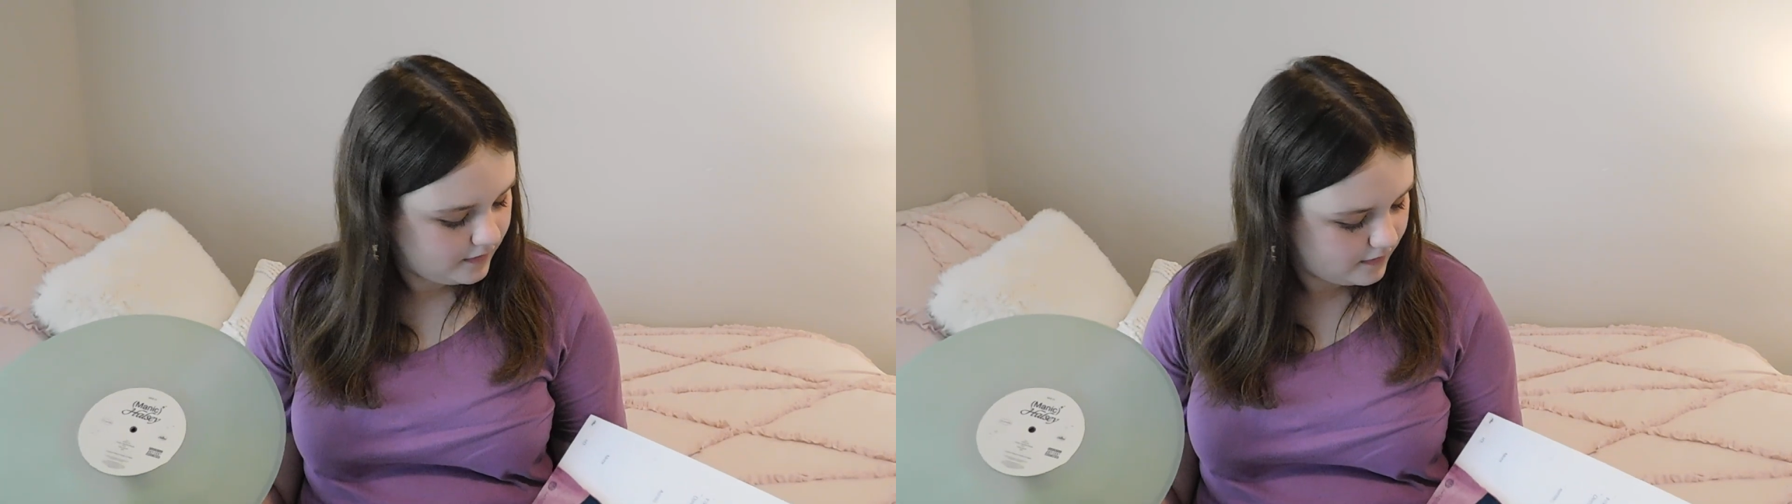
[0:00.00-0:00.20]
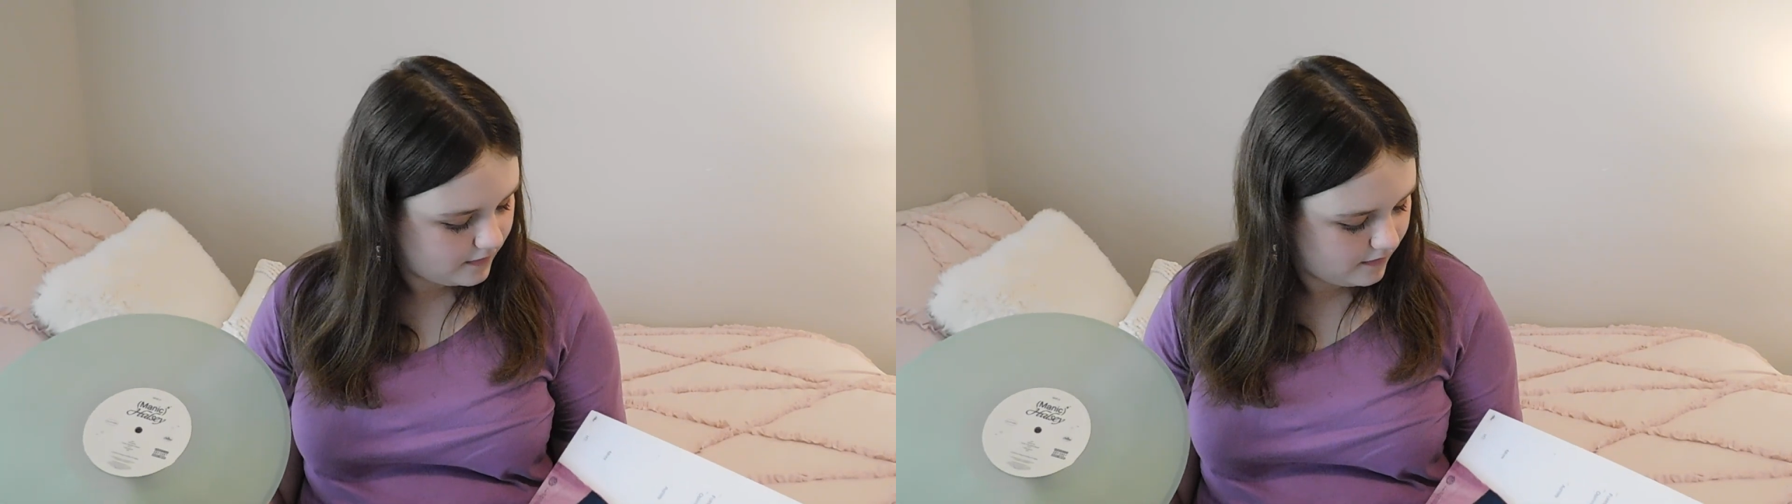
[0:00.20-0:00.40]

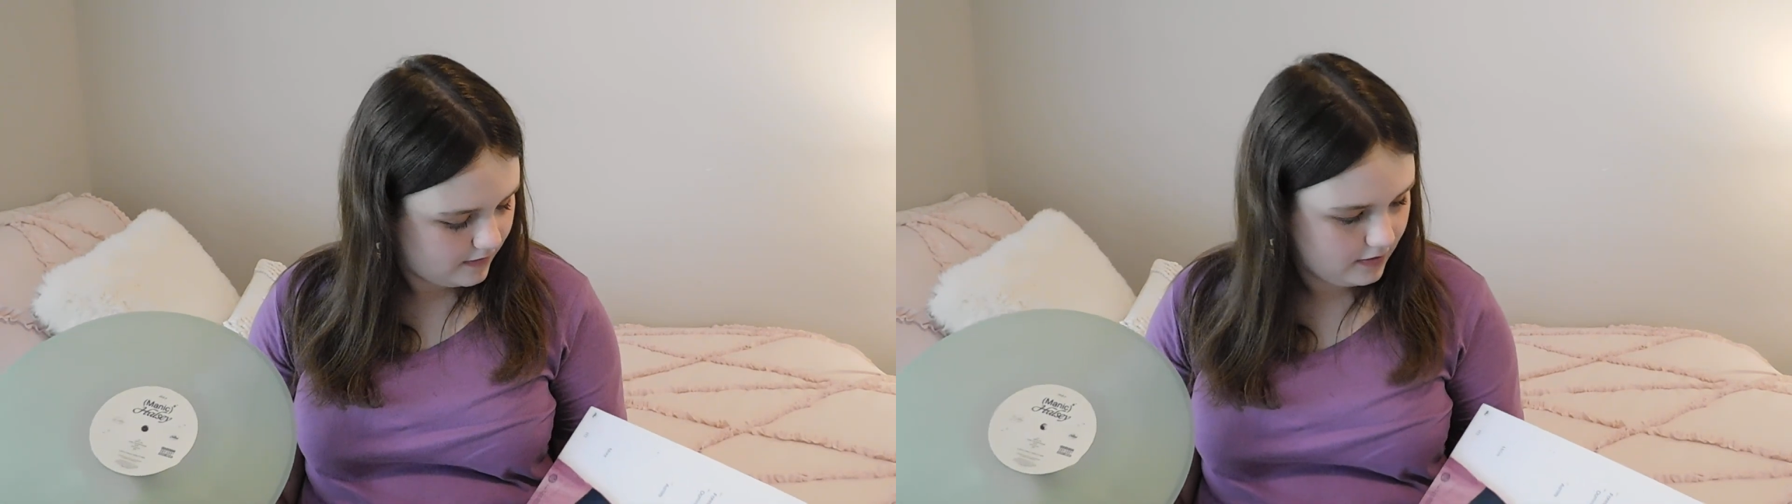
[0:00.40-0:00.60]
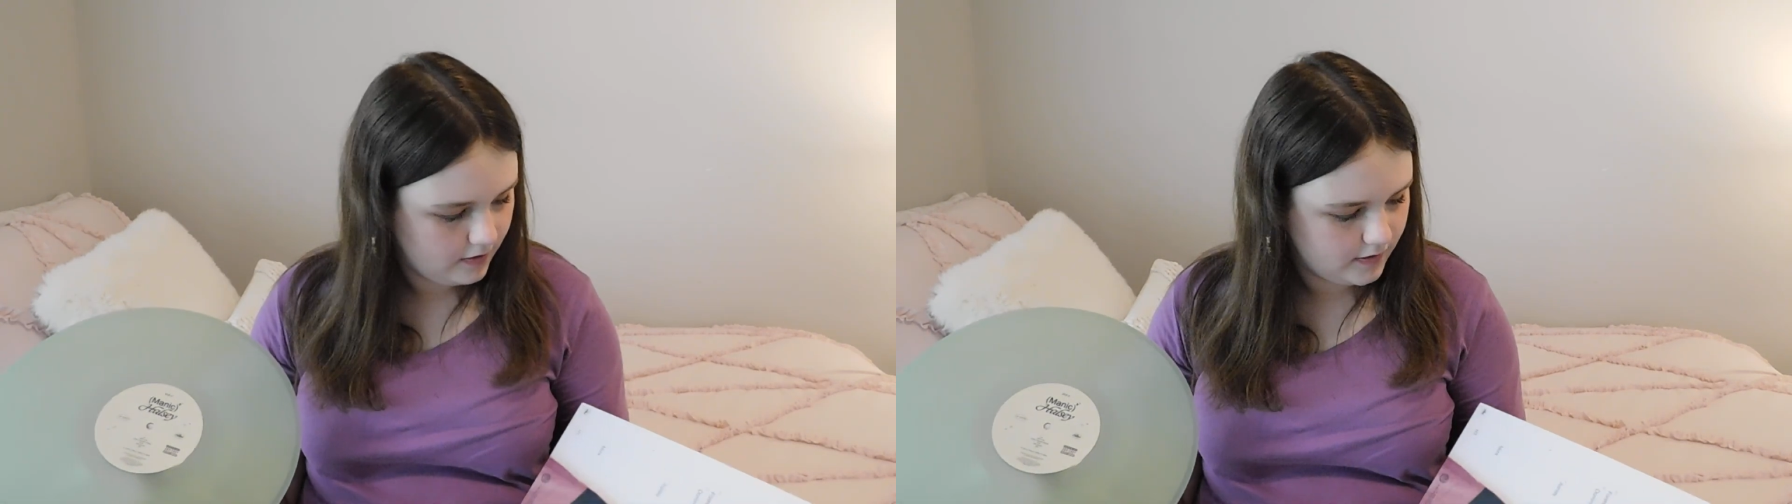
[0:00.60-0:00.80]

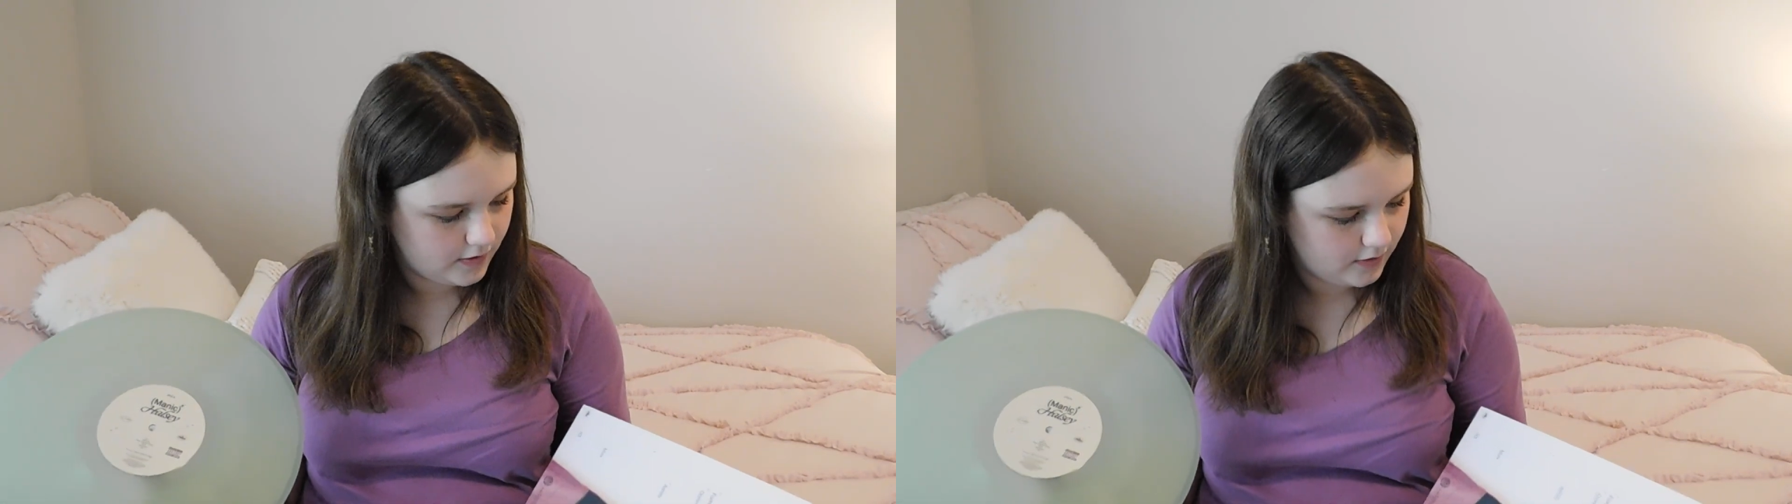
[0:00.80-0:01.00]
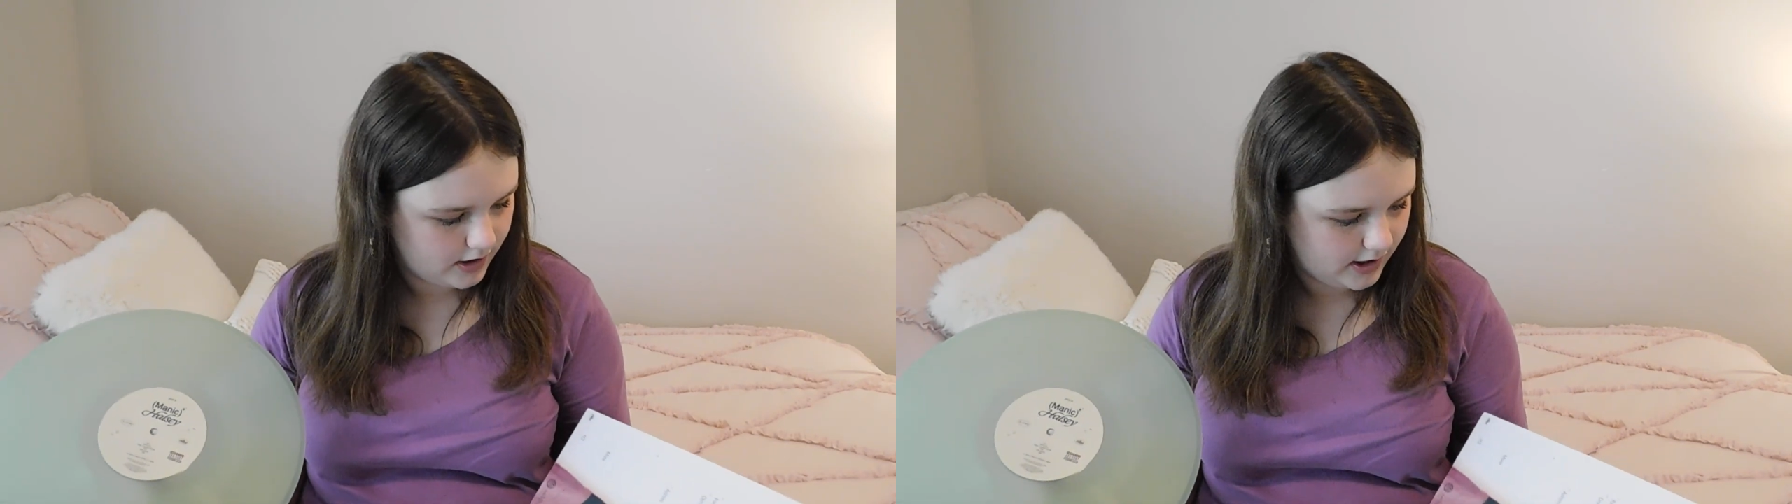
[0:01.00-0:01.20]
Still
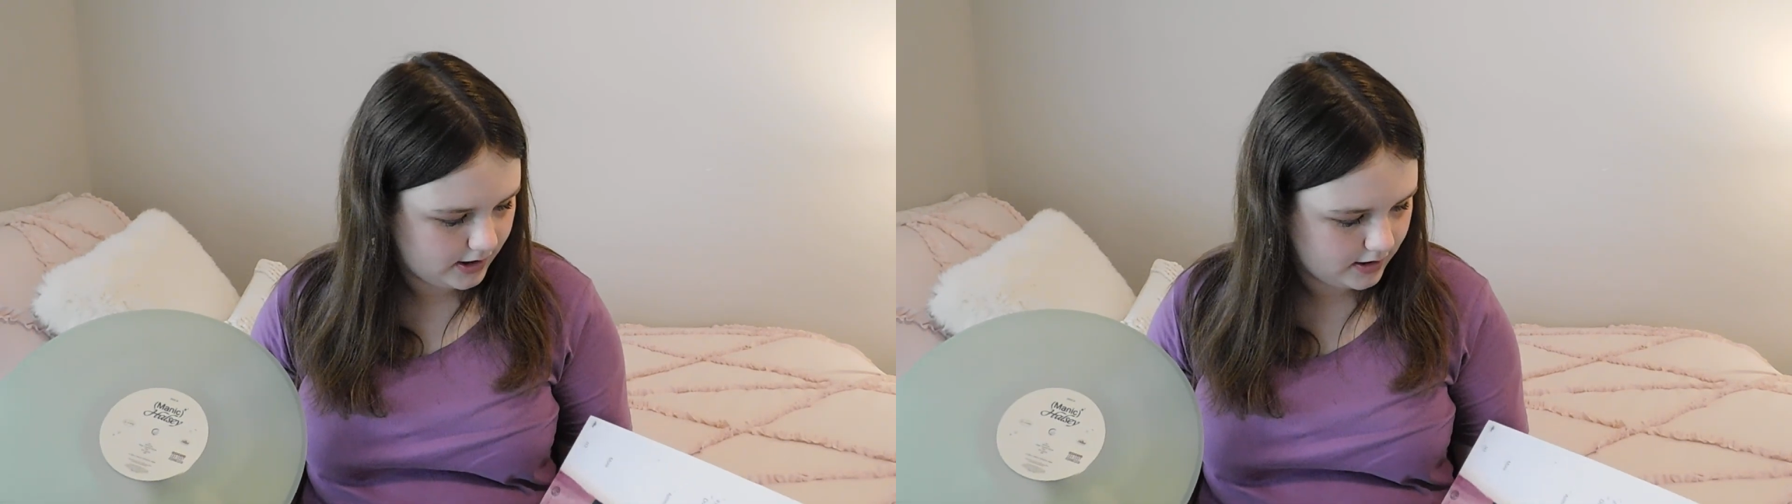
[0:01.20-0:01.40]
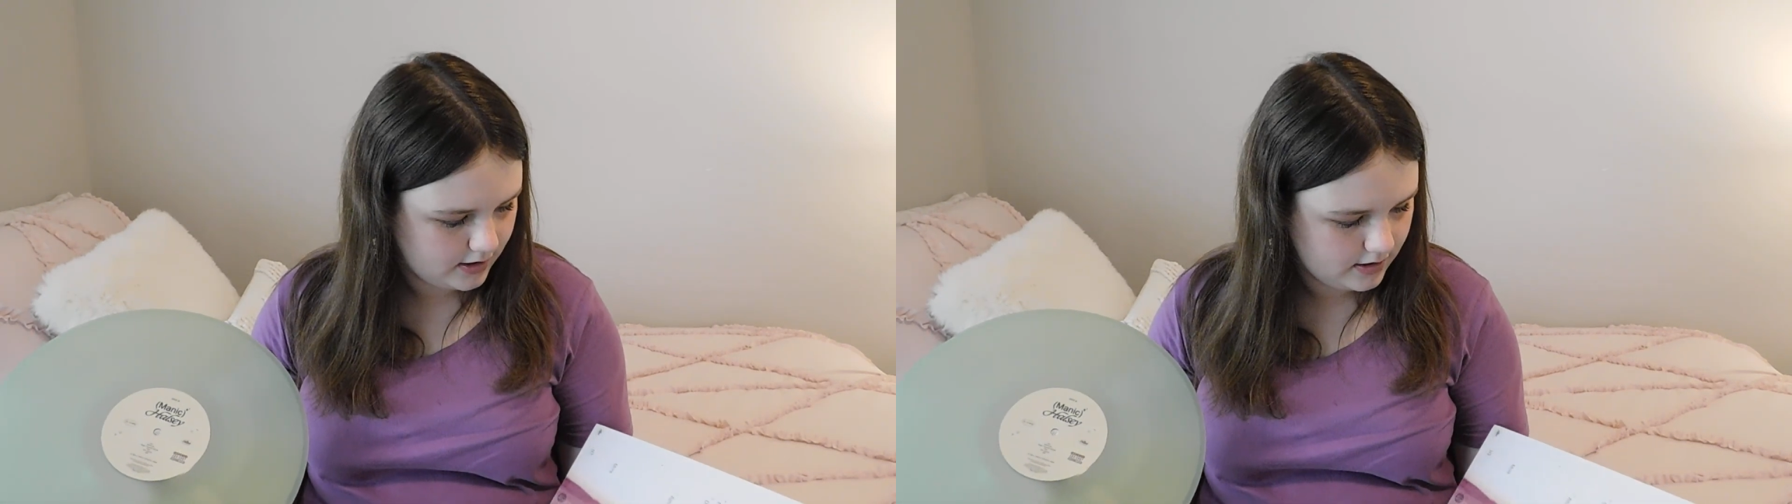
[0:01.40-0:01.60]

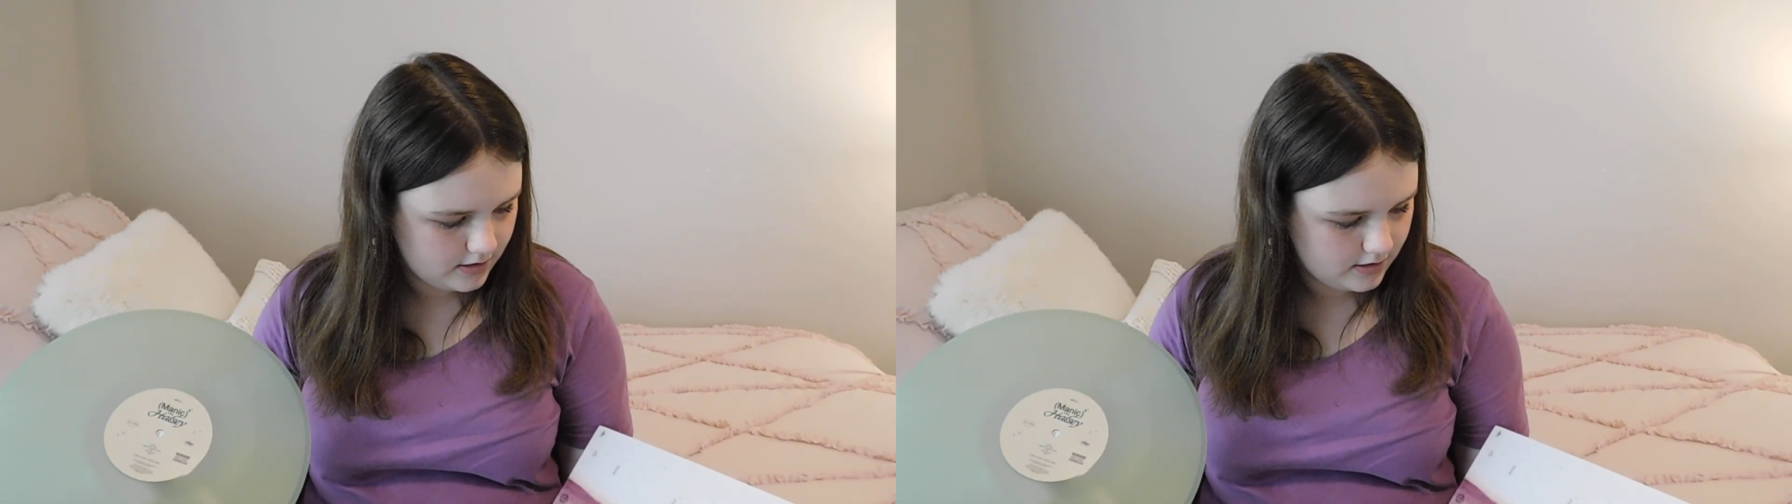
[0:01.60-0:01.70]
Learning,